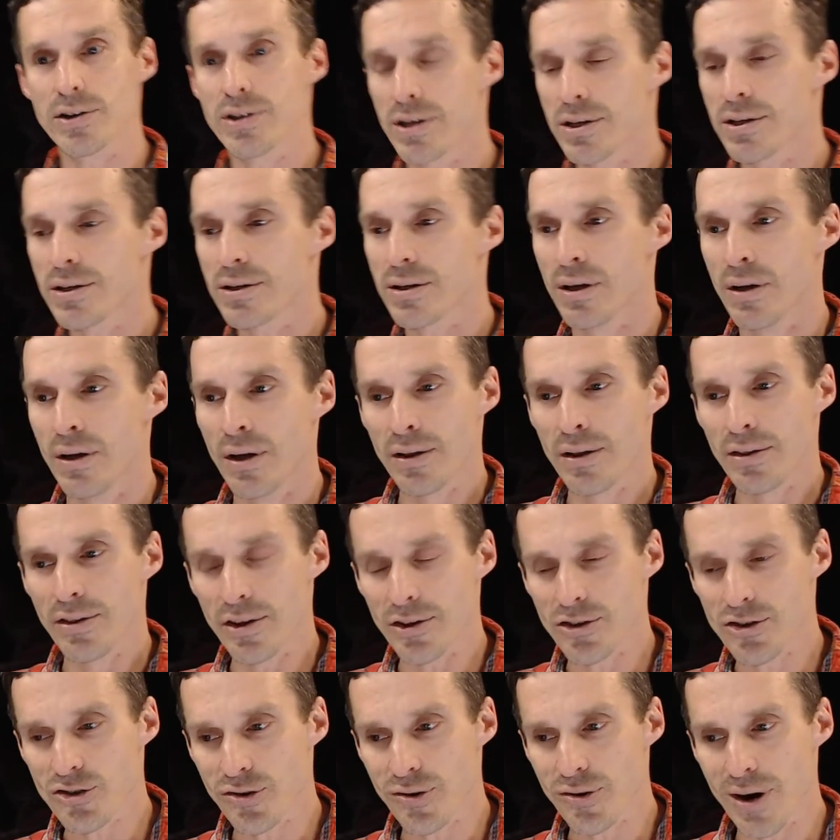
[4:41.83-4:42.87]
just
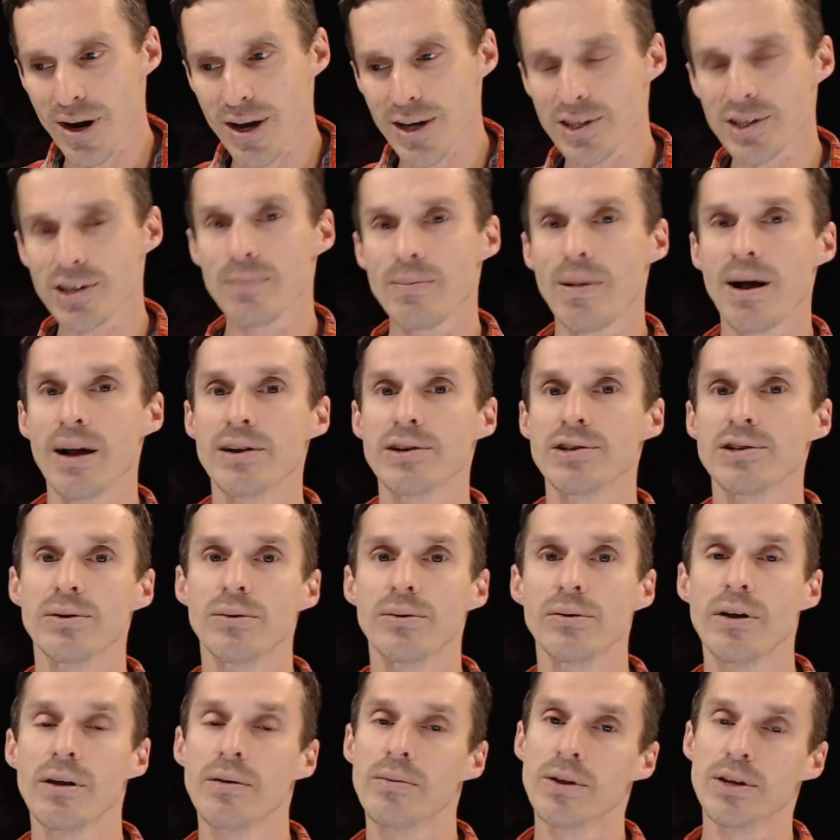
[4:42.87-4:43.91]
the trace amount of
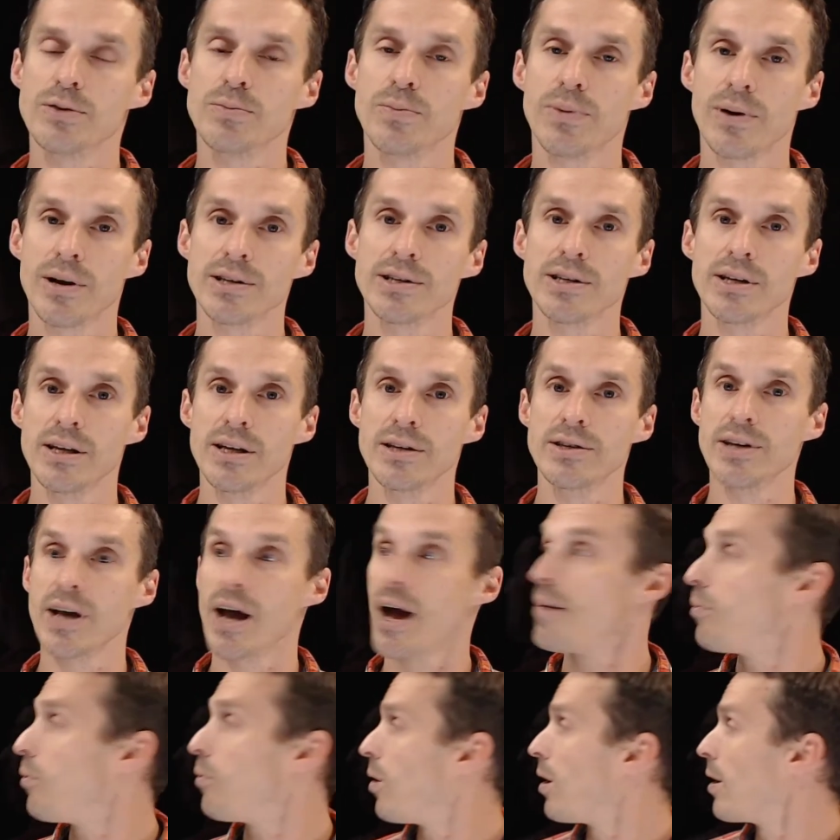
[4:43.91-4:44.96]
sodium that's present in
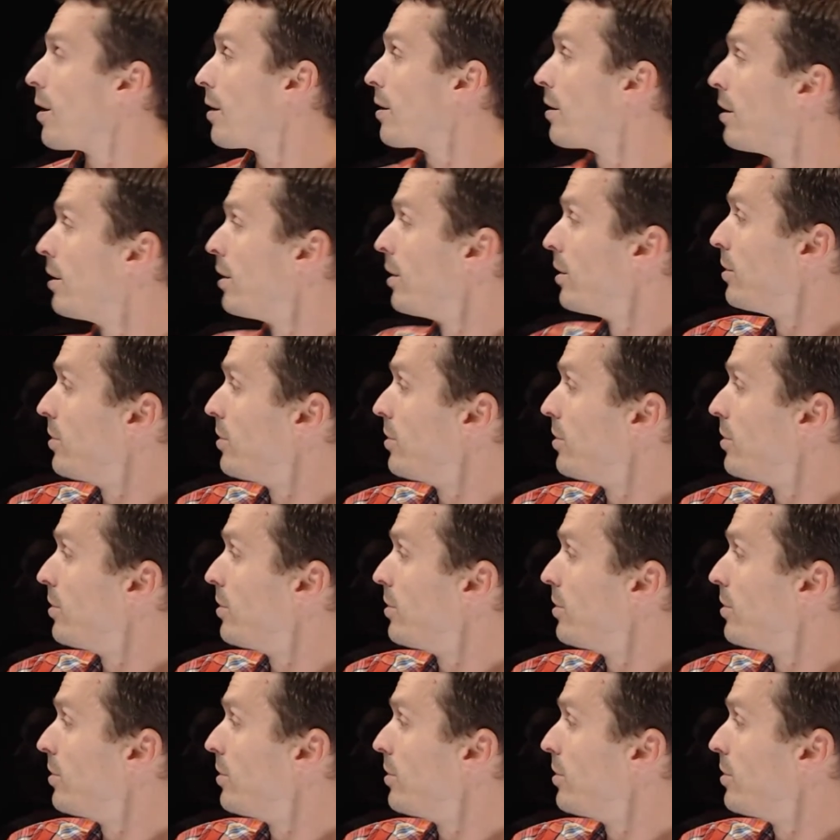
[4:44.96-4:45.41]
tap water,